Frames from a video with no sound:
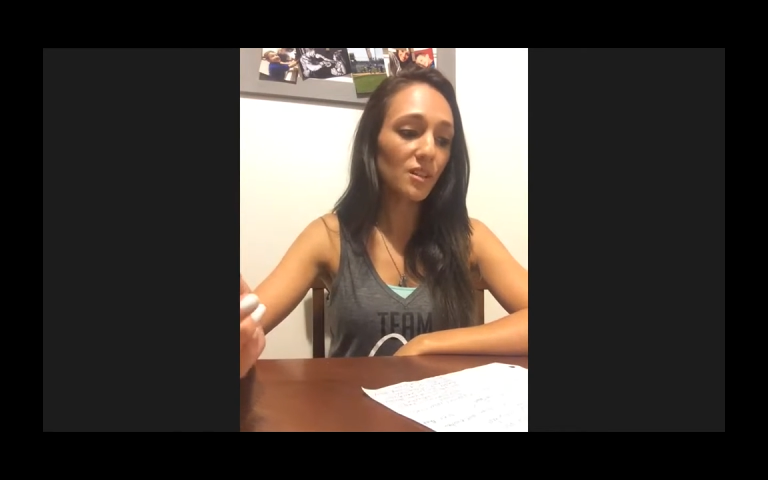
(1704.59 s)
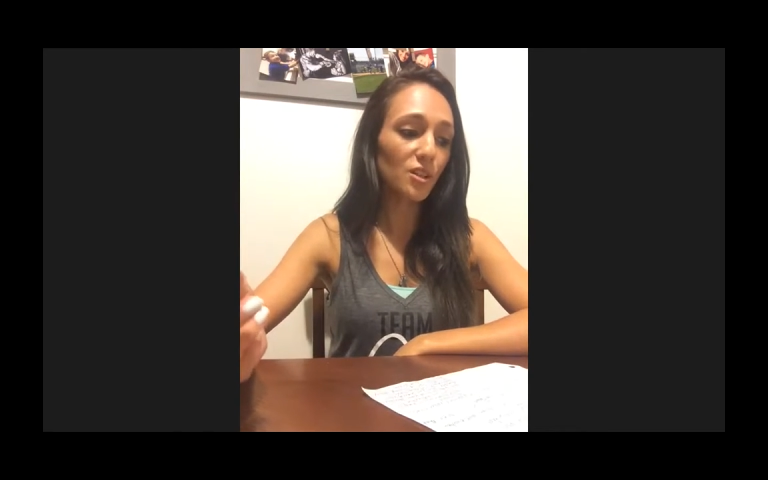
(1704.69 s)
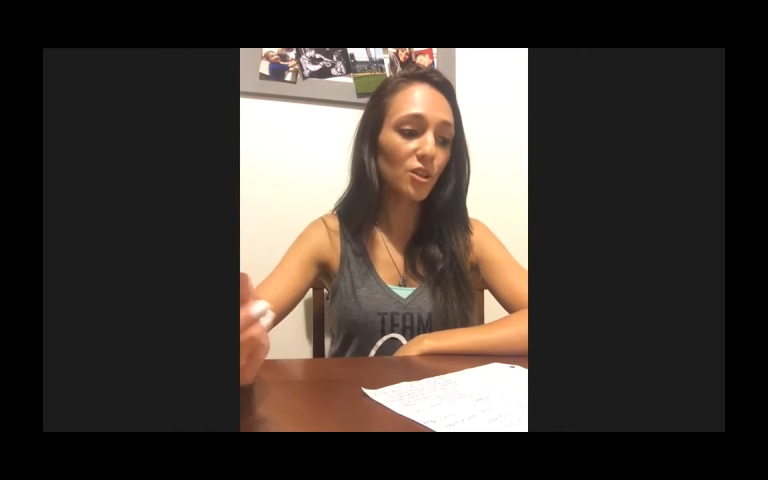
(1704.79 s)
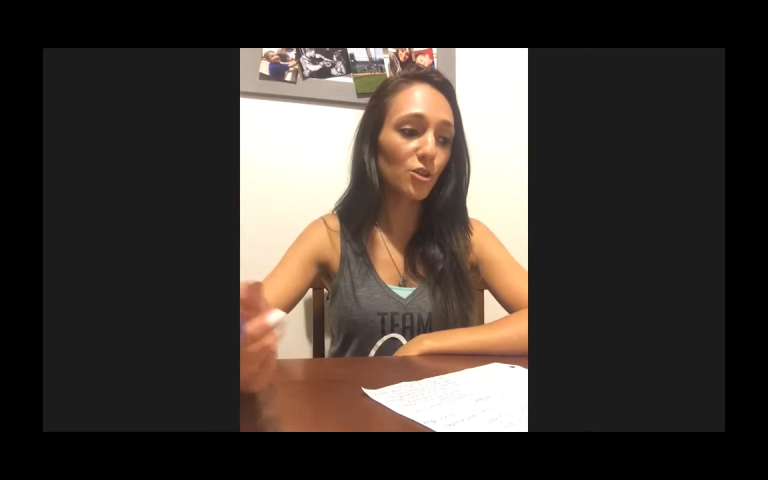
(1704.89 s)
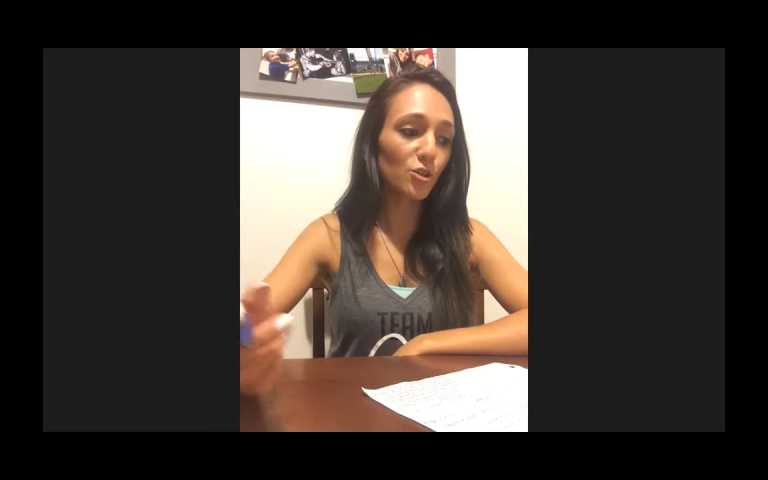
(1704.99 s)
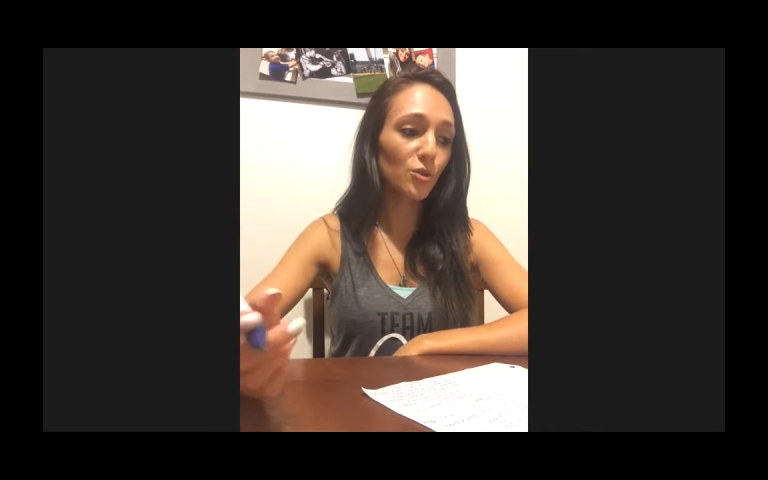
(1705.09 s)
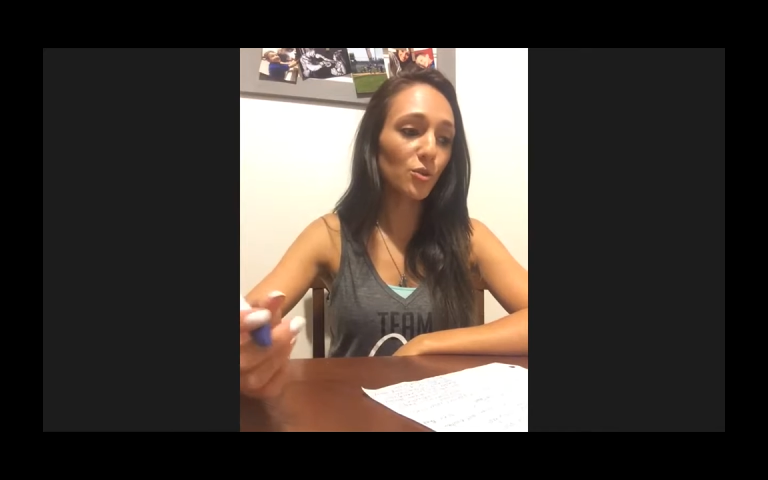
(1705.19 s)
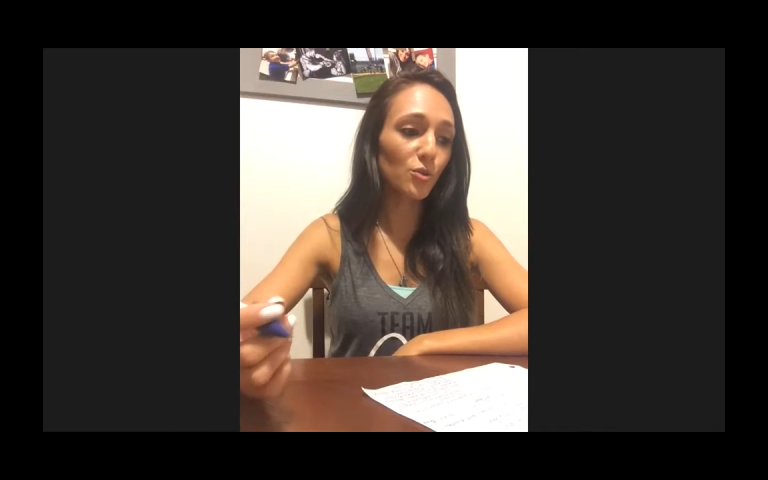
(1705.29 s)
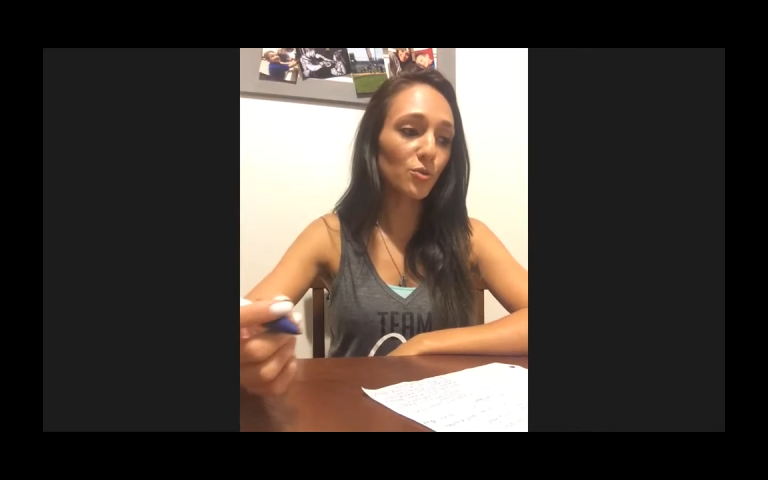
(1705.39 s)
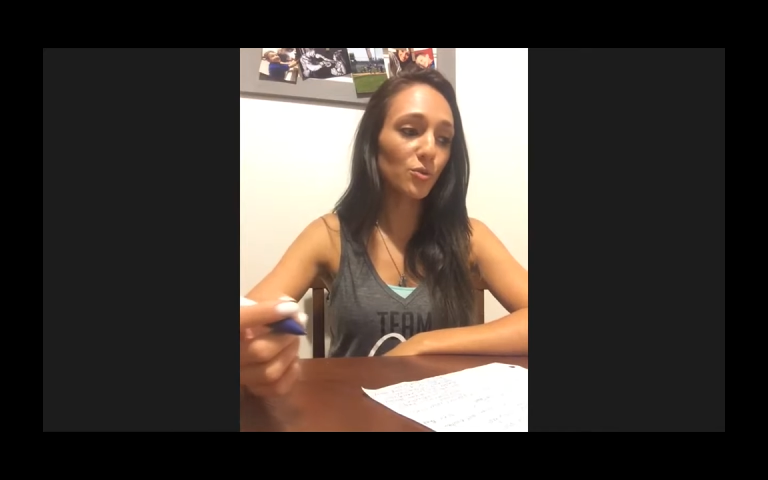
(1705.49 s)

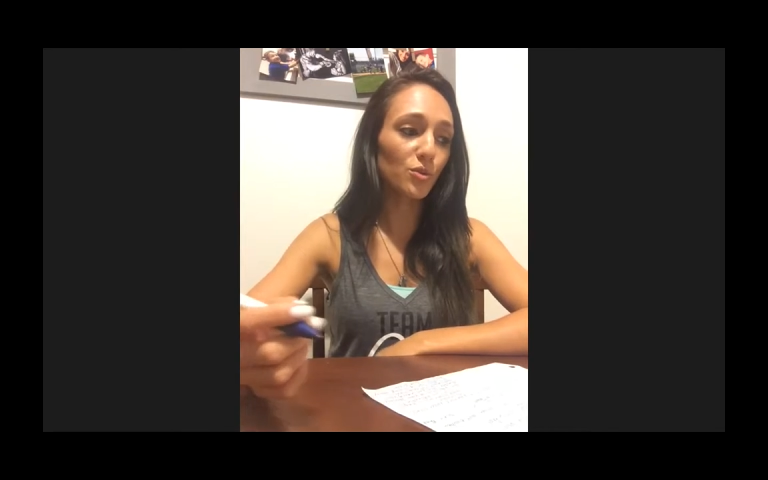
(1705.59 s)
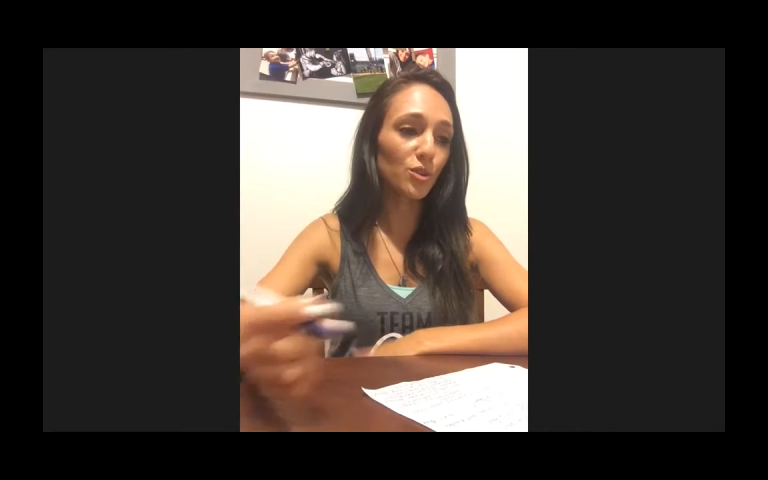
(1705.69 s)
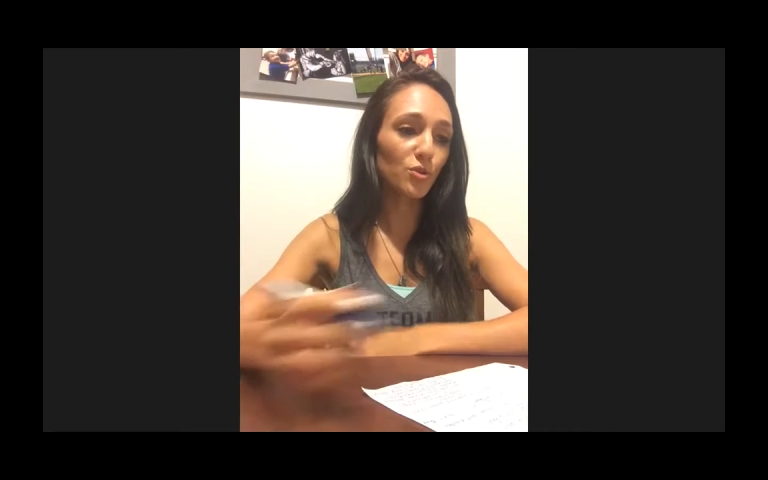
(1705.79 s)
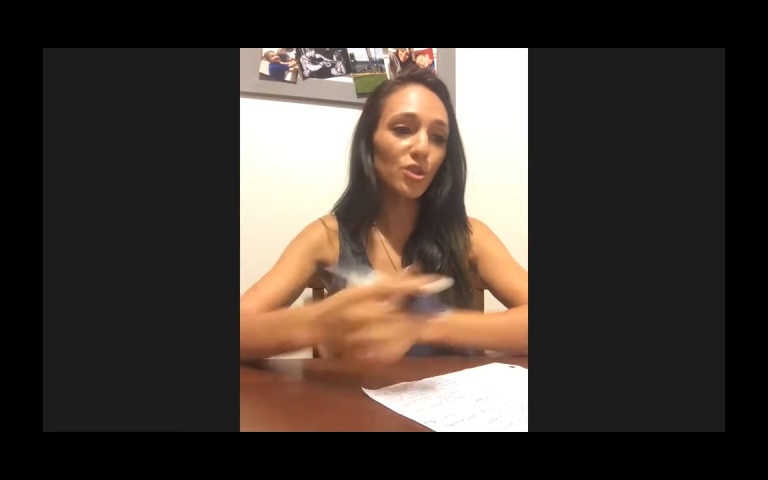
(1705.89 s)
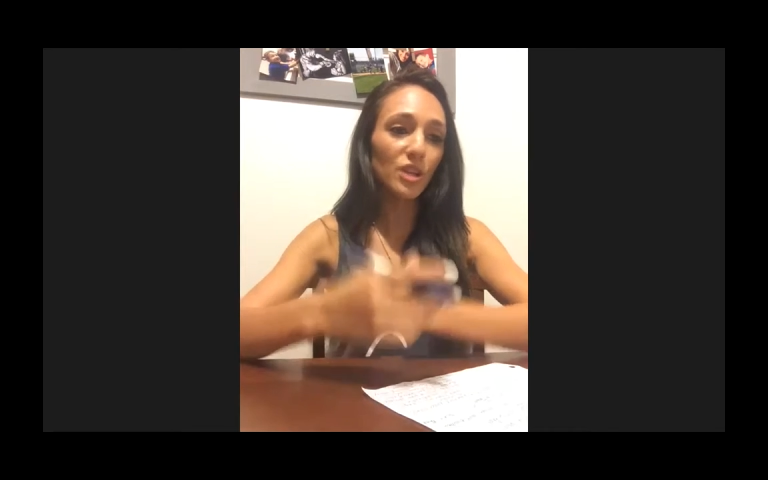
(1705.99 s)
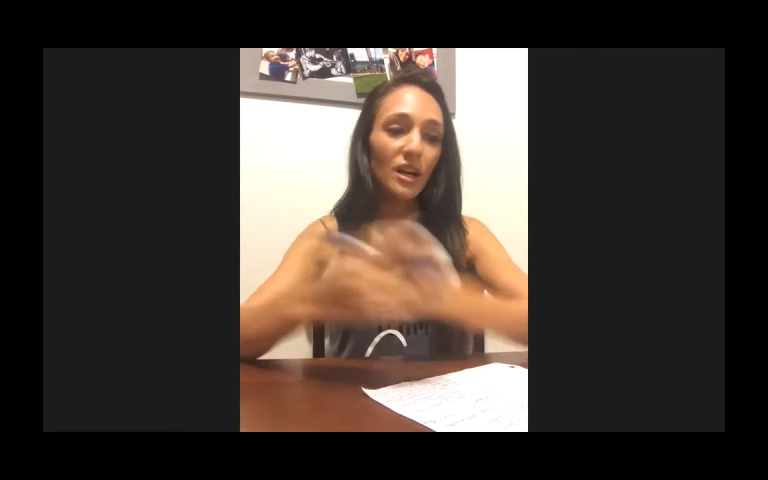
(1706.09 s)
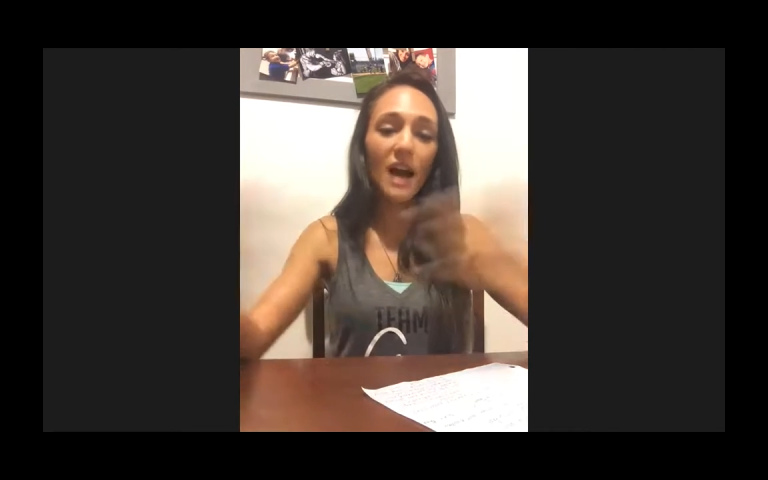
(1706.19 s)
You share